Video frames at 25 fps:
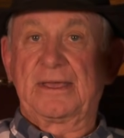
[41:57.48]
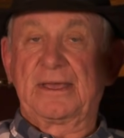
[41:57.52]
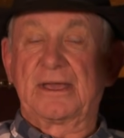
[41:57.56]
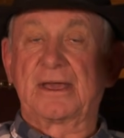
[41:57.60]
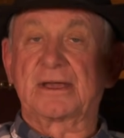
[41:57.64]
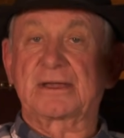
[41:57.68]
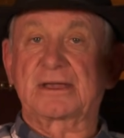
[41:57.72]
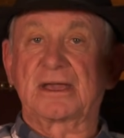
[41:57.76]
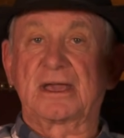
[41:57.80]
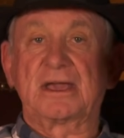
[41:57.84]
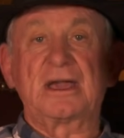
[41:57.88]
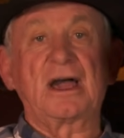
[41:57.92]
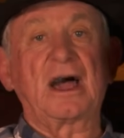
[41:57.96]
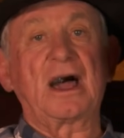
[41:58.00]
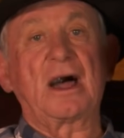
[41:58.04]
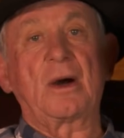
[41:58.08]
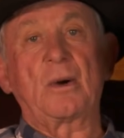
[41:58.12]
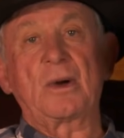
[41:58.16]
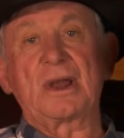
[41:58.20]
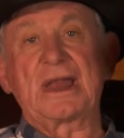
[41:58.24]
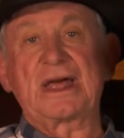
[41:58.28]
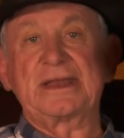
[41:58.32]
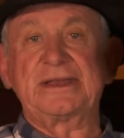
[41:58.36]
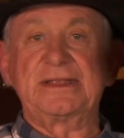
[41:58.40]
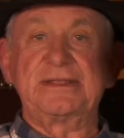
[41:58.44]
Okay,
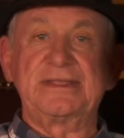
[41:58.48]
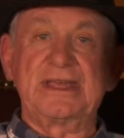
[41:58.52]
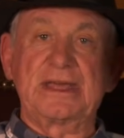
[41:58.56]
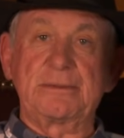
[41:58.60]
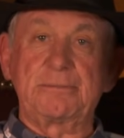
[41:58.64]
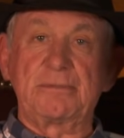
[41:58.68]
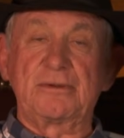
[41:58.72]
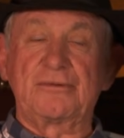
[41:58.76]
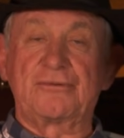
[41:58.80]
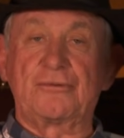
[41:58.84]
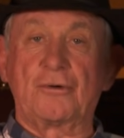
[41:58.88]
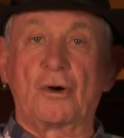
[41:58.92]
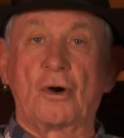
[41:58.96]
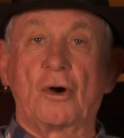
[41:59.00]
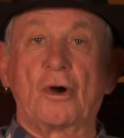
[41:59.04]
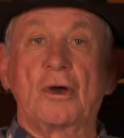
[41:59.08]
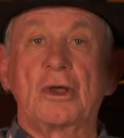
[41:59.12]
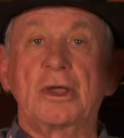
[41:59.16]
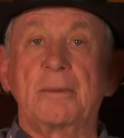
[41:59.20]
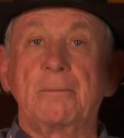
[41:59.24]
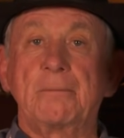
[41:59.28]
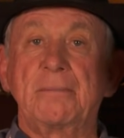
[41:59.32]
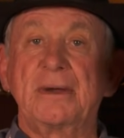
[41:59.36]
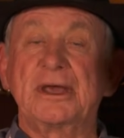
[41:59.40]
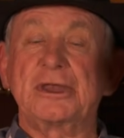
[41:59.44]
I did that before.
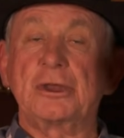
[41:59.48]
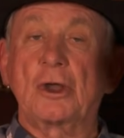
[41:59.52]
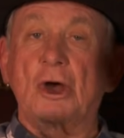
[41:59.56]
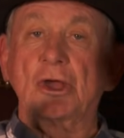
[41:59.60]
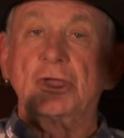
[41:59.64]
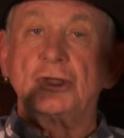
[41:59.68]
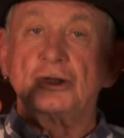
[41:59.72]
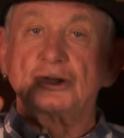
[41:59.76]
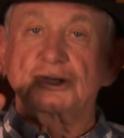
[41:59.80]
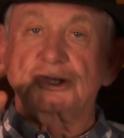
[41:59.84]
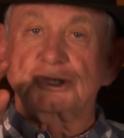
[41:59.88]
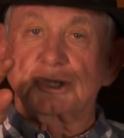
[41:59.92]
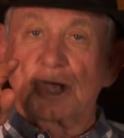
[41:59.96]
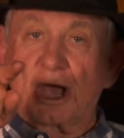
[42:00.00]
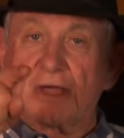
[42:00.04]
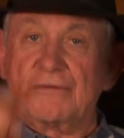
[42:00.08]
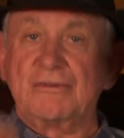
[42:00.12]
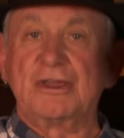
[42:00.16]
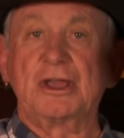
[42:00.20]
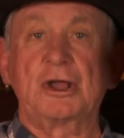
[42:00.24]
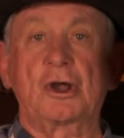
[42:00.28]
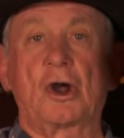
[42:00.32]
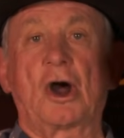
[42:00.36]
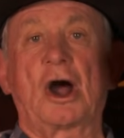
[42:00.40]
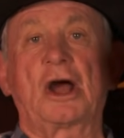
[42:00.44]
But are you
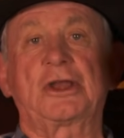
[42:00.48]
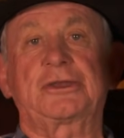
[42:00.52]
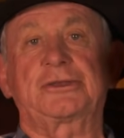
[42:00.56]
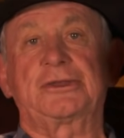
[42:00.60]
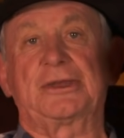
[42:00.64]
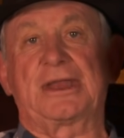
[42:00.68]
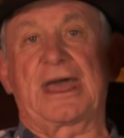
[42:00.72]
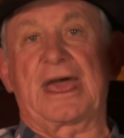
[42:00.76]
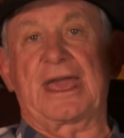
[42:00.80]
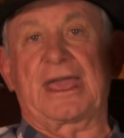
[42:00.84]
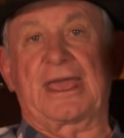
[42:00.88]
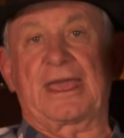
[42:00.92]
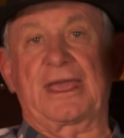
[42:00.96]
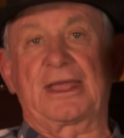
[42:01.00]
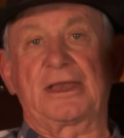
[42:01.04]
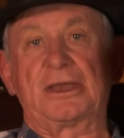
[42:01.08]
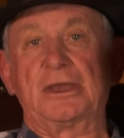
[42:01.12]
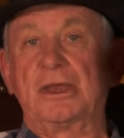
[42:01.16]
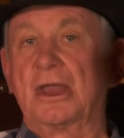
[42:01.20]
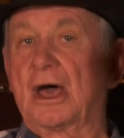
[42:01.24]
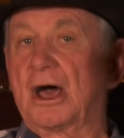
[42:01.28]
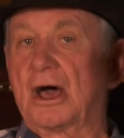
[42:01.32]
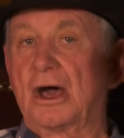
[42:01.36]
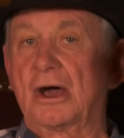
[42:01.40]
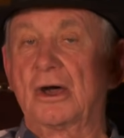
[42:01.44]
serving God today?
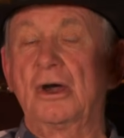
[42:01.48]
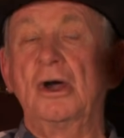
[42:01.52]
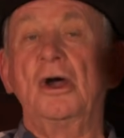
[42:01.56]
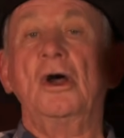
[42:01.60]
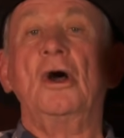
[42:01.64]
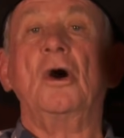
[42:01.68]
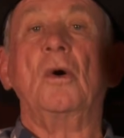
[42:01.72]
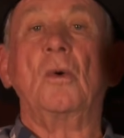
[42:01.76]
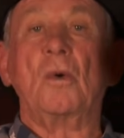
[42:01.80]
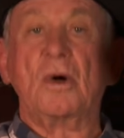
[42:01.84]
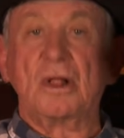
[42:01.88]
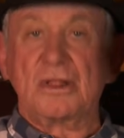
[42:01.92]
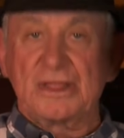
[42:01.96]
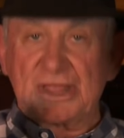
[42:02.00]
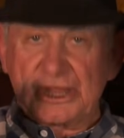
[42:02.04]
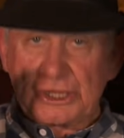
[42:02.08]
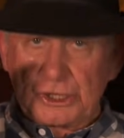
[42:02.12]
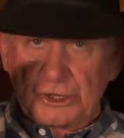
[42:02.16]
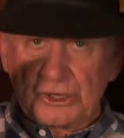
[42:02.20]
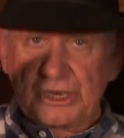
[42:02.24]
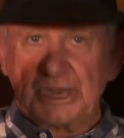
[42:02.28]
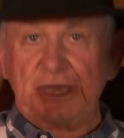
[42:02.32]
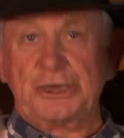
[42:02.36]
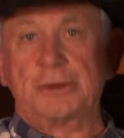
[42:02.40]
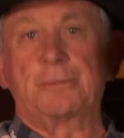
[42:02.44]
No. Well, then
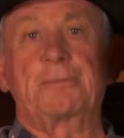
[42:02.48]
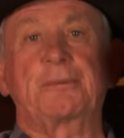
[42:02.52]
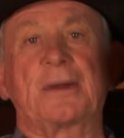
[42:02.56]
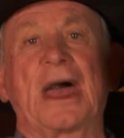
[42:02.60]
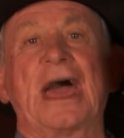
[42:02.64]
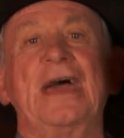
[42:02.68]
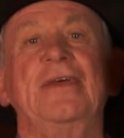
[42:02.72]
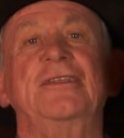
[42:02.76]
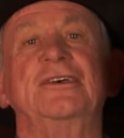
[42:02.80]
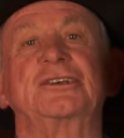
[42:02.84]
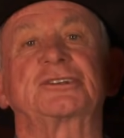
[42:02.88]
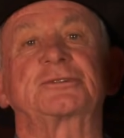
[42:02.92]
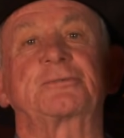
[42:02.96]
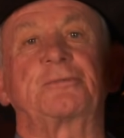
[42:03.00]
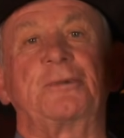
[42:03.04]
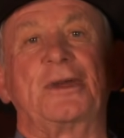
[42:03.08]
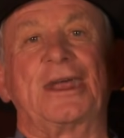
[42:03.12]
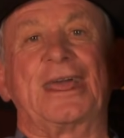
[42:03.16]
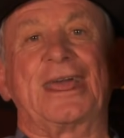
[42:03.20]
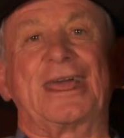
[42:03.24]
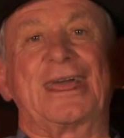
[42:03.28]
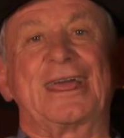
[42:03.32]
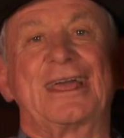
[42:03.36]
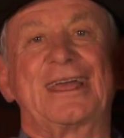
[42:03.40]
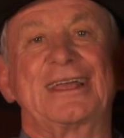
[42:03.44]
you need to pray this
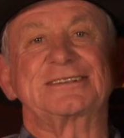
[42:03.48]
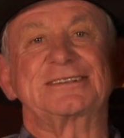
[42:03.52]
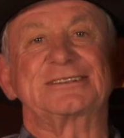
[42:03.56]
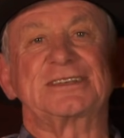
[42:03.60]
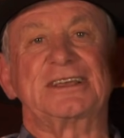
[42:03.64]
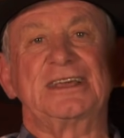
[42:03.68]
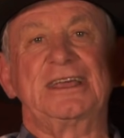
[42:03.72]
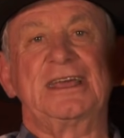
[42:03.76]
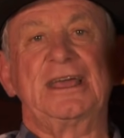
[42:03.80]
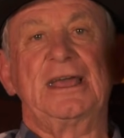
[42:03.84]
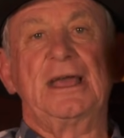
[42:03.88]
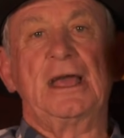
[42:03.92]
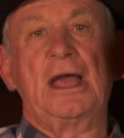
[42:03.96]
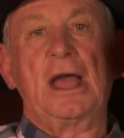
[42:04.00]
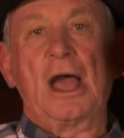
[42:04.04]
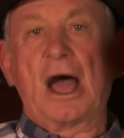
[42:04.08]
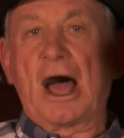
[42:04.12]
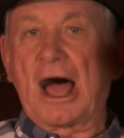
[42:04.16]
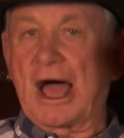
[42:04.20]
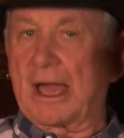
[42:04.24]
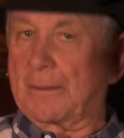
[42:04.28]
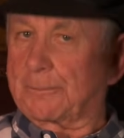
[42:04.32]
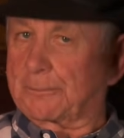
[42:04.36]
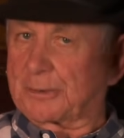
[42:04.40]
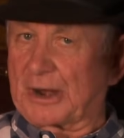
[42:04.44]
prayer. See,
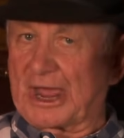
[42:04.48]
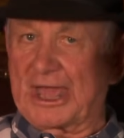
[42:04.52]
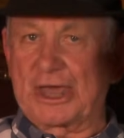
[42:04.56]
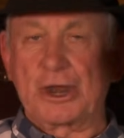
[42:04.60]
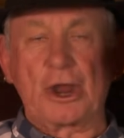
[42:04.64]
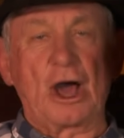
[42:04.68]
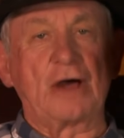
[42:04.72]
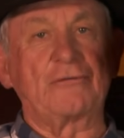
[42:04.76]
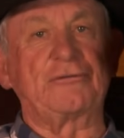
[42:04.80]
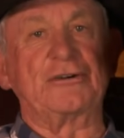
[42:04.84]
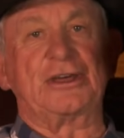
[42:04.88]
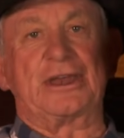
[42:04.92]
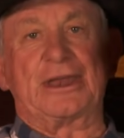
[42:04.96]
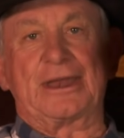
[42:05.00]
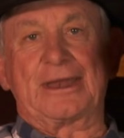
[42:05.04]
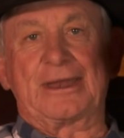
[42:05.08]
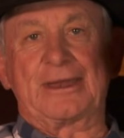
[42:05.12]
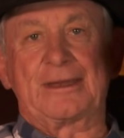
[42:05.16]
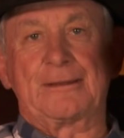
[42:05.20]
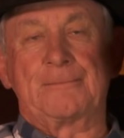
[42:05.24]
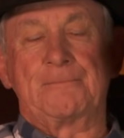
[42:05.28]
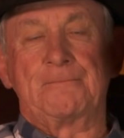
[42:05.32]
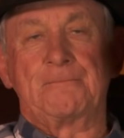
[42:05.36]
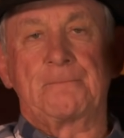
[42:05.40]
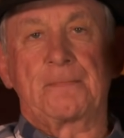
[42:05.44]
I pray it often.
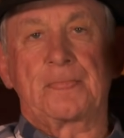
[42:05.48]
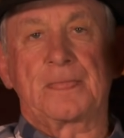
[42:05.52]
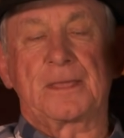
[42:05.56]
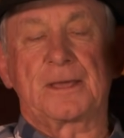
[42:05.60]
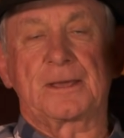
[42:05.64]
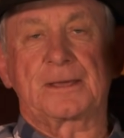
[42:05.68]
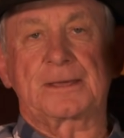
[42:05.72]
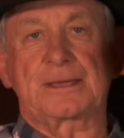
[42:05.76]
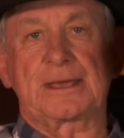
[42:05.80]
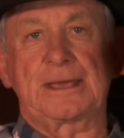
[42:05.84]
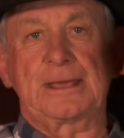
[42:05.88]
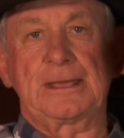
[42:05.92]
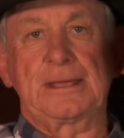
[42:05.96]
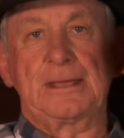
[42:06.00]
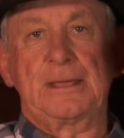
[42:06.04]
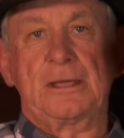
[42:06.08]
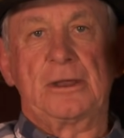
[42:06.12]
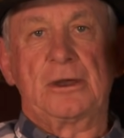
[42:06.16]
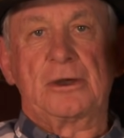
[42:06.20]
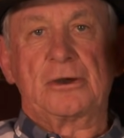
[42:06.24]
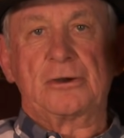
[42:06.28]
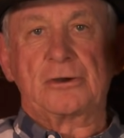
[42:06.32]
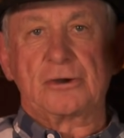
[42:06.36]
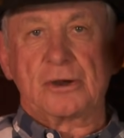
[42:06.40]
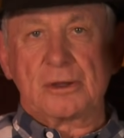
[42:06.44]
Okay.
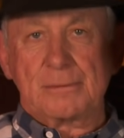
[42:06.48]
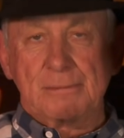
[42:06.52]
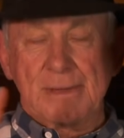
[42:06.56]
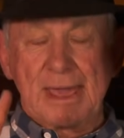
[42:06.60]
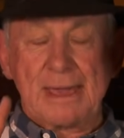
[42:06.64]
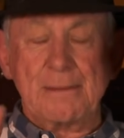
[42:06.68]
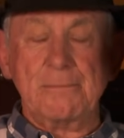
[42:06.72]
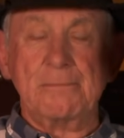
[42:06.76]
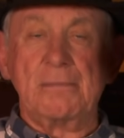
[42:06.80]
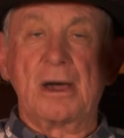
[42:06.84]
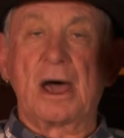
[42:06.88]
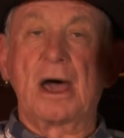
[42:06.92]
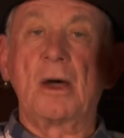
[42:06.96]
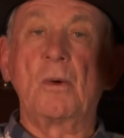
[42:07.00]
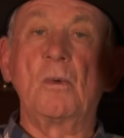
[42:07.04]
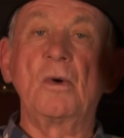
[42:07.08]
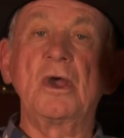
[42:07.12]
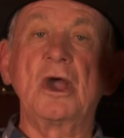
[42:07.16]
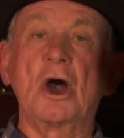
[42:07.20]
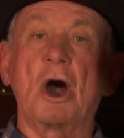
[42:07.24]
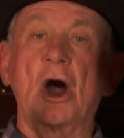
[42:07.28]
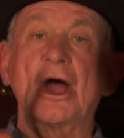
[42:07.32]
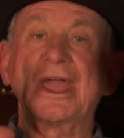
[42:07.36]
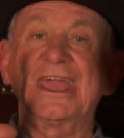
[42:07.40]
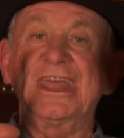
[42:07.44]
Remember,
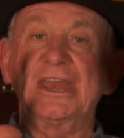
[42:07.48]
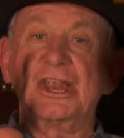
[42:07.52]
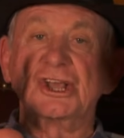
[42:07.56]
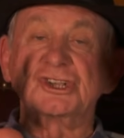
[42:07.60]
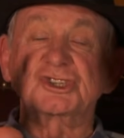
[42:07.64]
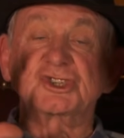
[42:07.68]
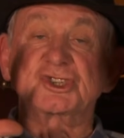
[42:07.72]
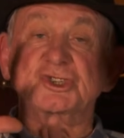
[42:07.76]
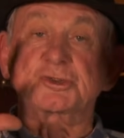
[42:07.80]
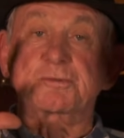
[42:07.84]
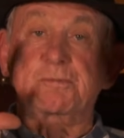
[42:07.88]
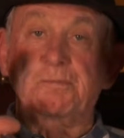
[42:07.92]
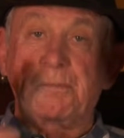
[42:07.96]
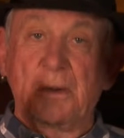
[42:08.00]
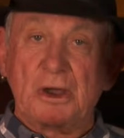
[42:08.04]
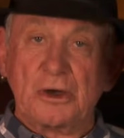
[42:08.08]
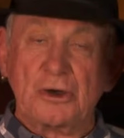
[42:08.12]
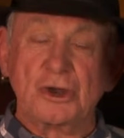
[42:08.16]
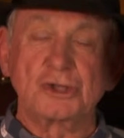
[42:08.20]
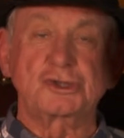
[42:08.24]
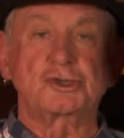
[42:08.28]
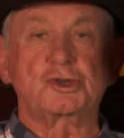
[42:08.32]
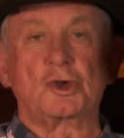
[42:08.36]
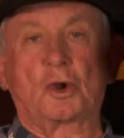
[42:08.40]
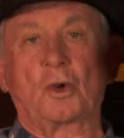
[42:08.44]
we are in a
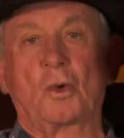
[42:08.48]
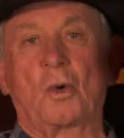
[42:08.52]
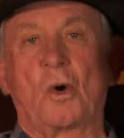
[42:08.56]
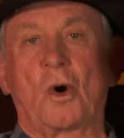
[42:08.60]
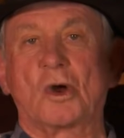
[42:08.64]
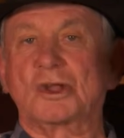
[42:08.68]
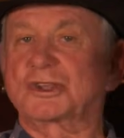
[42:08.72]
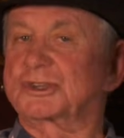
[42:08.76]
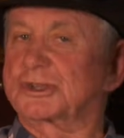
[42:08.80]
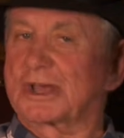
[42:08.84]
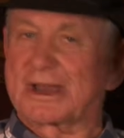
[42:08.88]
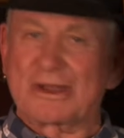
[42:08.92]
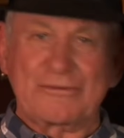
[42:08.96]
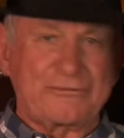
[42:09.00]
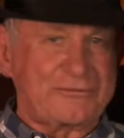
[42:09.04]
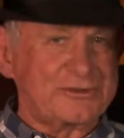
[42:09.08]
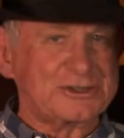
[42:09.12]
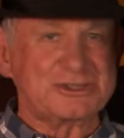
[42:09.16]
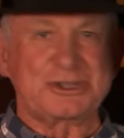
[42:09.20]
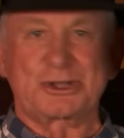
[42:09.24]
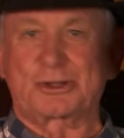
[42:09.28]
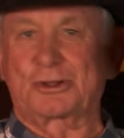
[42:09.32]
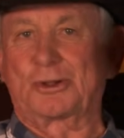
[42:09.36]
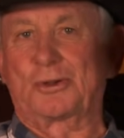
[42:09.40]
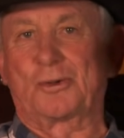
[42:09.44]
spiritual war. It's not a
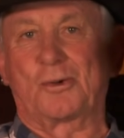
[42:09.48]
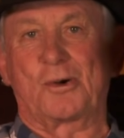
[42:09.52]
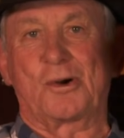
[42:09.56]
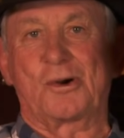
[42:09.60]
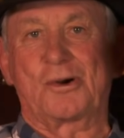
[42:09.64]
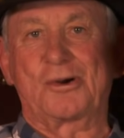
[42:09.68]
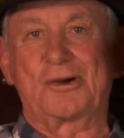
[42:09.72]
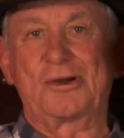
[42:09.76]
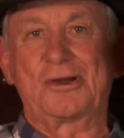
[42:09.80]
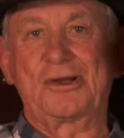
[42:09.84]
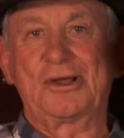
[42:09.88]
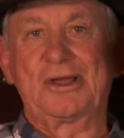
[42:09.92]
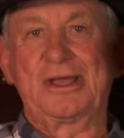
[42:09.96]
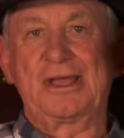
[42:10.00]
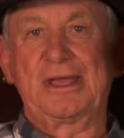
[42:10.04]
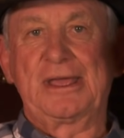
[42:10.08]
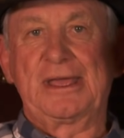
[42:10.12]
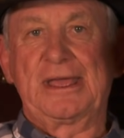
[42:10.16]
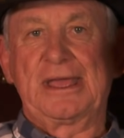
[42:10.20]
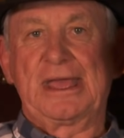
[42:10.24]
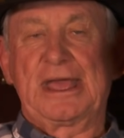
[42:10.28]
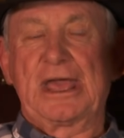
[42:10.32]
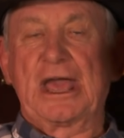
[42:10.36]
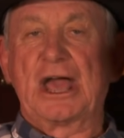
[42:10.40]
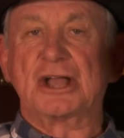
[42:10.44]
physical war.
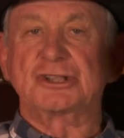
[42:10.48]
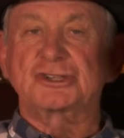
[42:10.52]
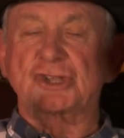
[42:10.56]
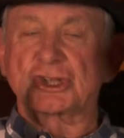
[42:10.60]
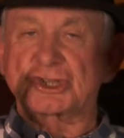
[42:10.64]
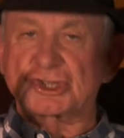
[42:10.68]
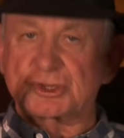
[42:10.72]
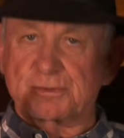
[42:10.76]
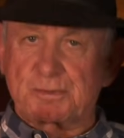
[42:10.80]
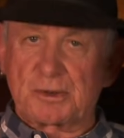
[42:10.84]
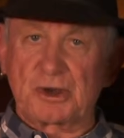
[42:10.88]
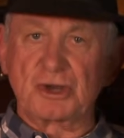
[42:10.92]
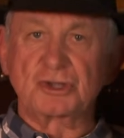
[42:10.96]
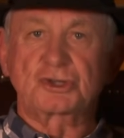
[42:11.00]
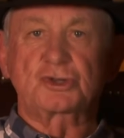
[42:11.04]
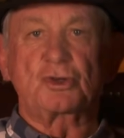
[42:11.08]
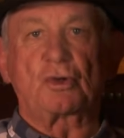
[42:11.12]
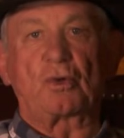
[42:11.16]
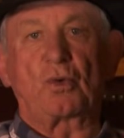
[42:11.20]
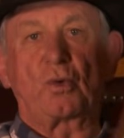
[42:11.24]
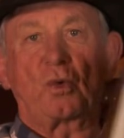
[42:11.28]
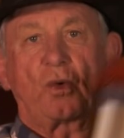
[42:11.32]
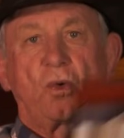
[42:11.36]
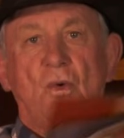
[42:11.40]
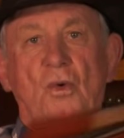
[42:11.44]
It's a
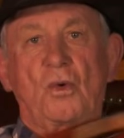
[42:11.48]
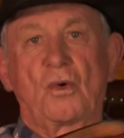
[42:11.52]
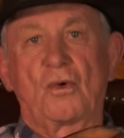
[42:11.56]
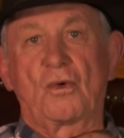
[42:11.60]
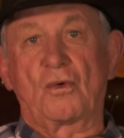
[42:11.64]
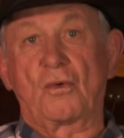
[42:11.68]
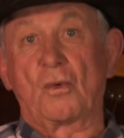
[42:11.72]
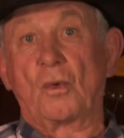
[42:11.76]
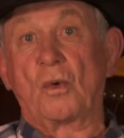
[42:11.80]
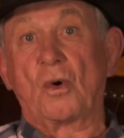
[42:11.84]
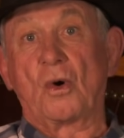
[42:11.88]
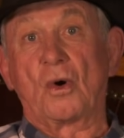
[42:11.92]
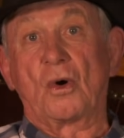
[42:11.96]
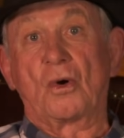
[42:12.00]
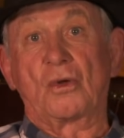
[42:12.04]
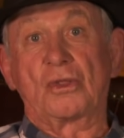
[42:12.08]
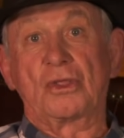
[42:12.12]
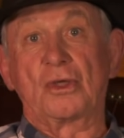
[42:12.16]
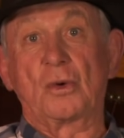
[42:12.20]
spiritual war.